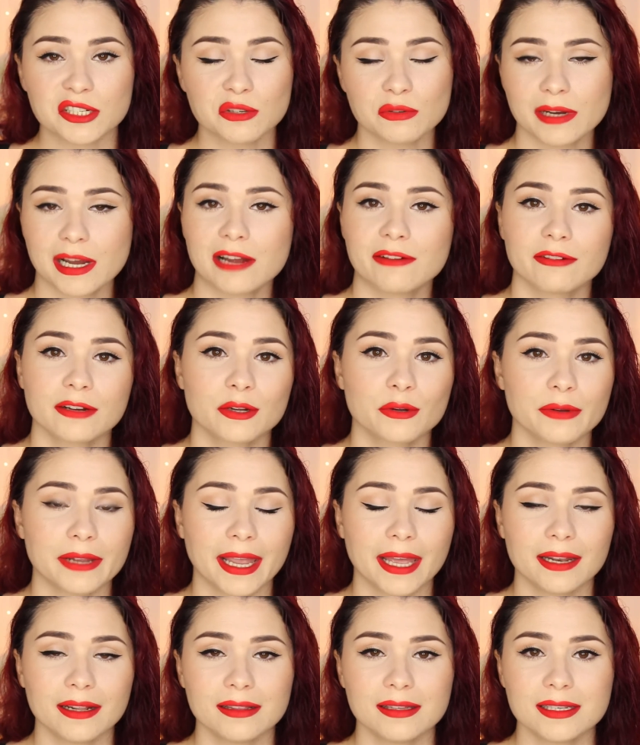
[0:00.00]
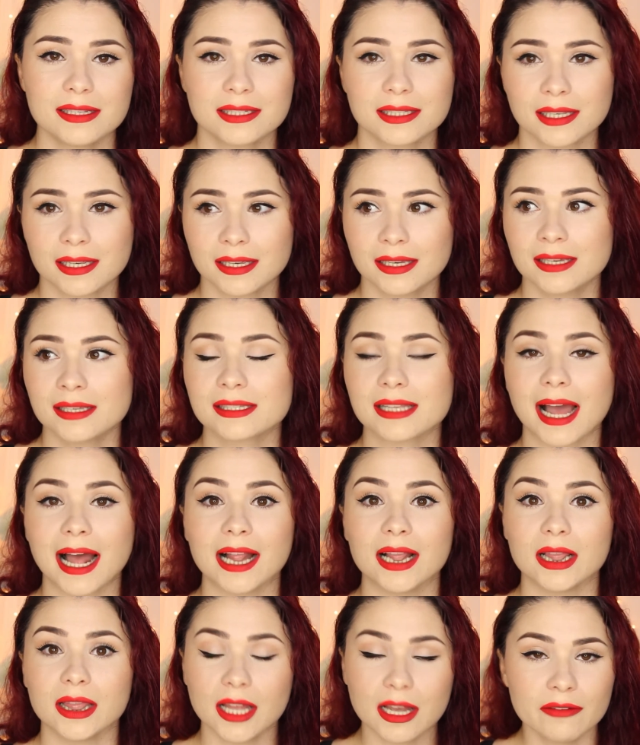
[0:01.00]
Whoever created these things,
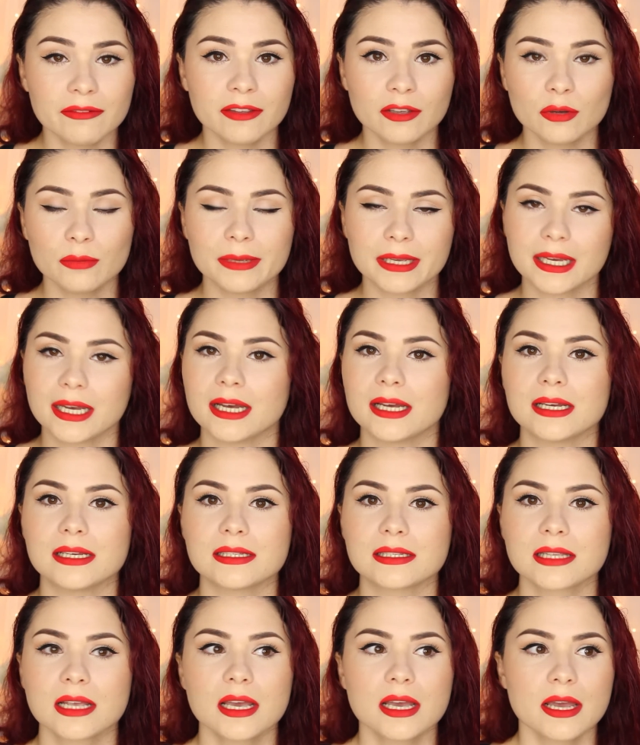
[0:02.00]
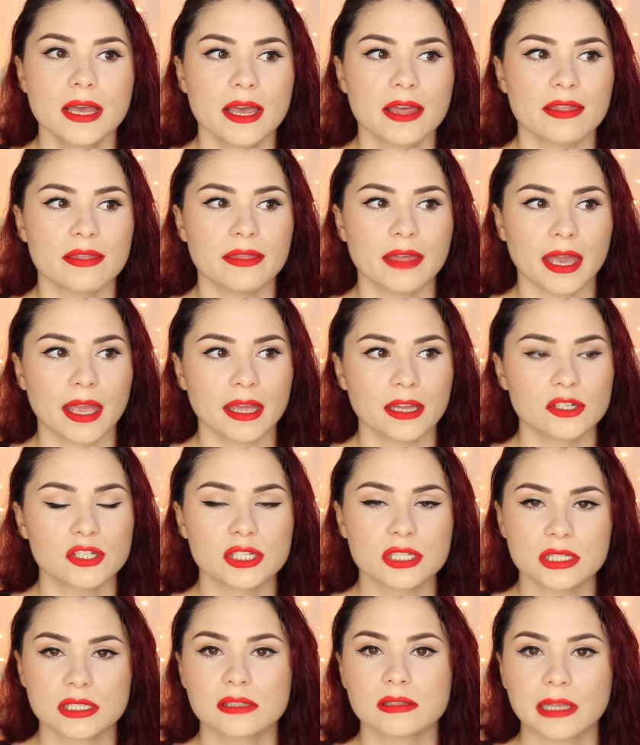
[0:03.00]
I love you because they
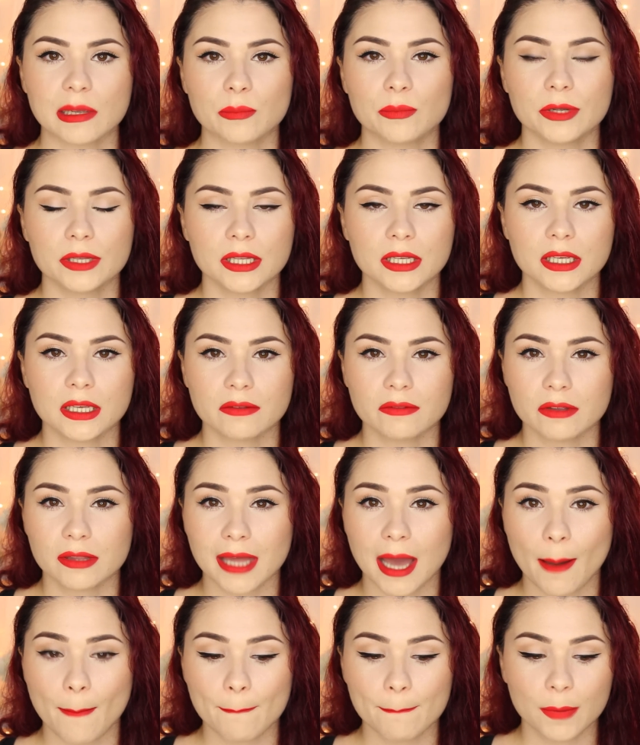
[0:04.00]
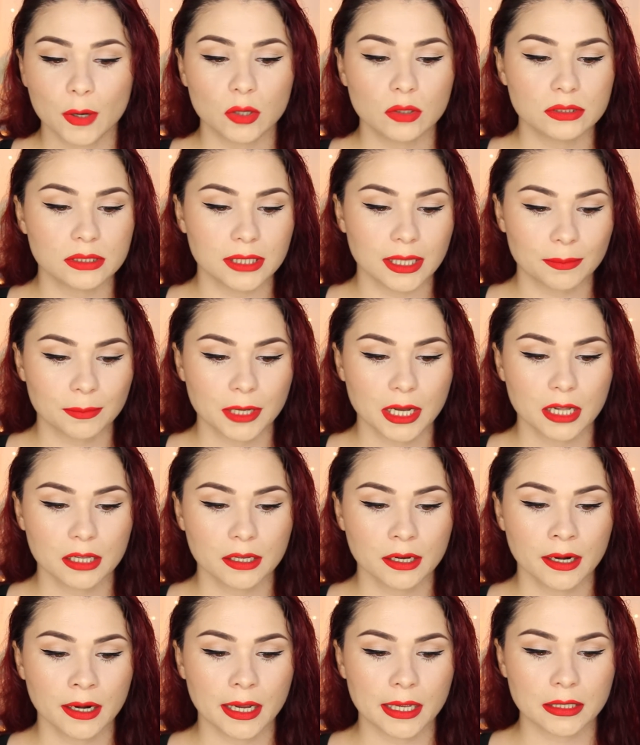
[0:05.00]
just, they really give you that bold lip
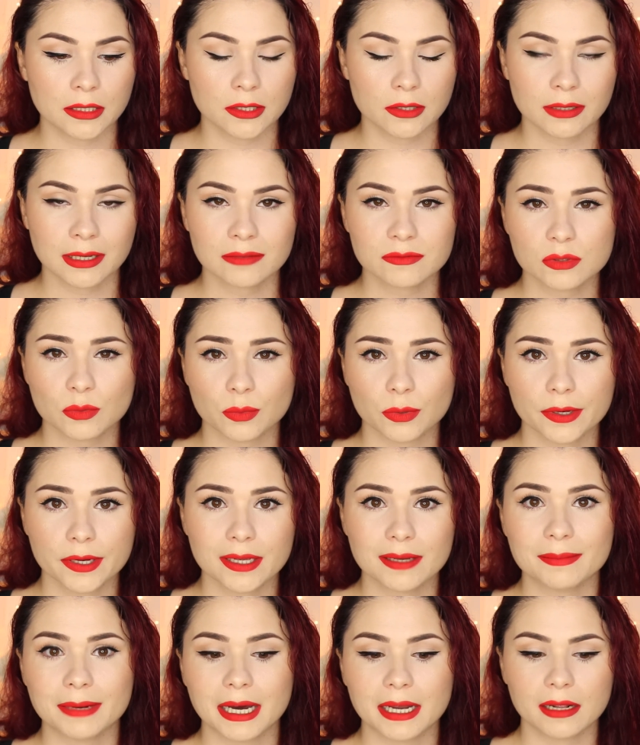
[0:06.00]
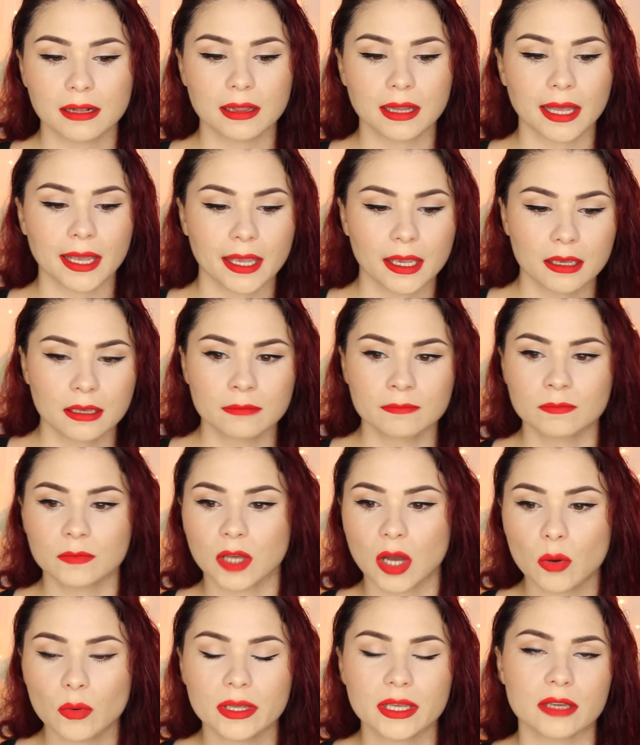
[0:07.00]
color and you don't have to worry about it like
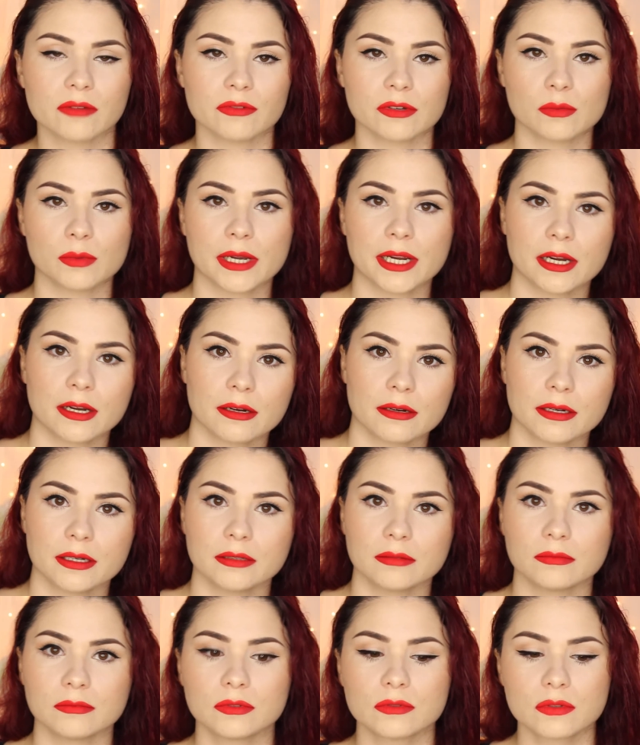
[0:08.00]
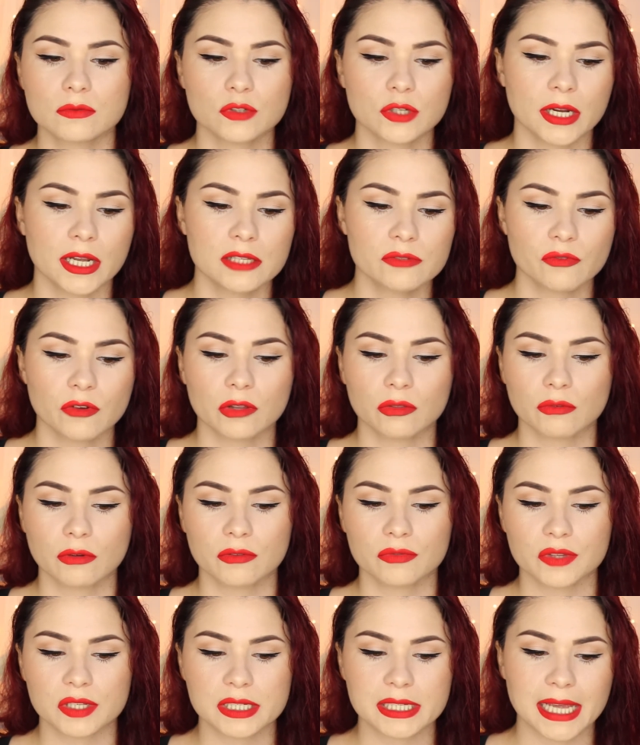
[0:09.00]
going everywhere and transferring
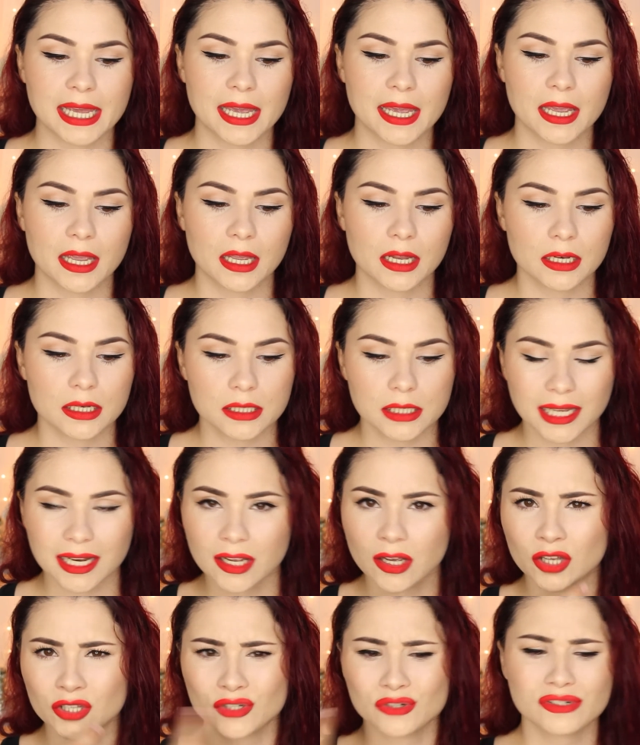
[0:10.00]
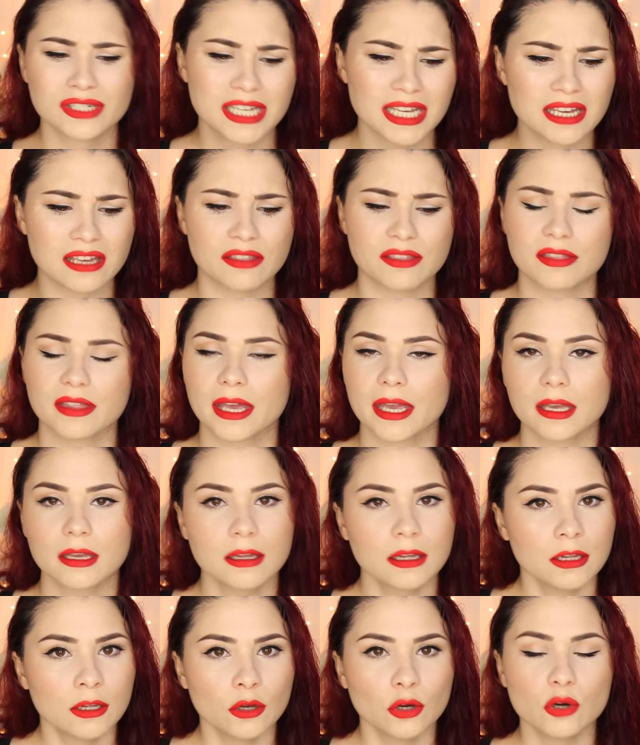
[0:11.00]
throughout the day and getting on your teeth. Like
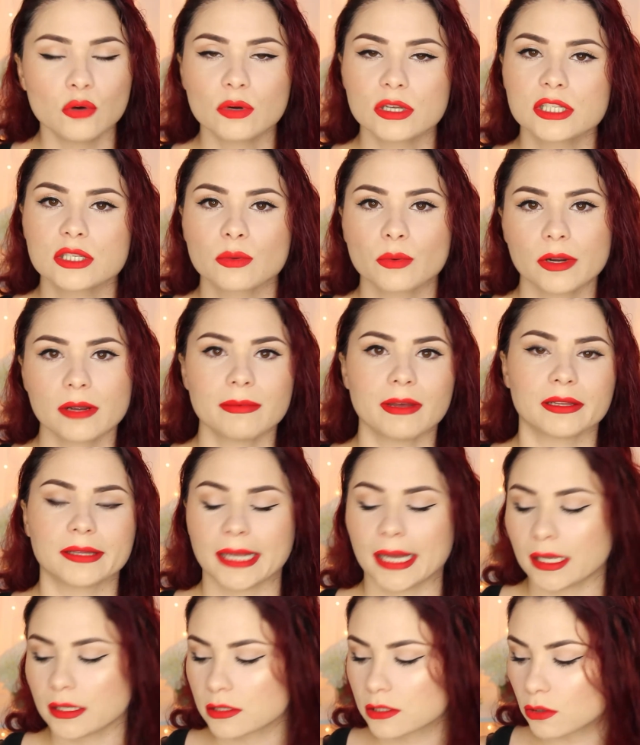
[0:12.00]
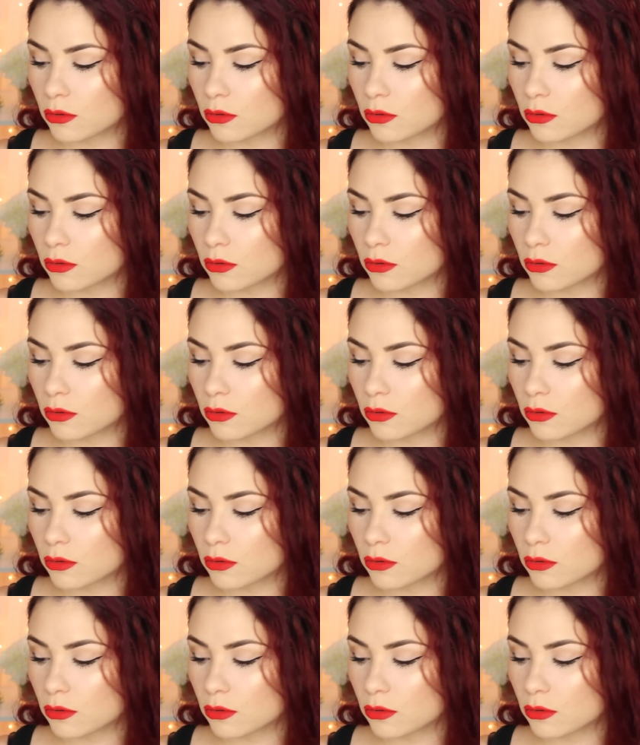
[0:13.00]
who wants to worry about that?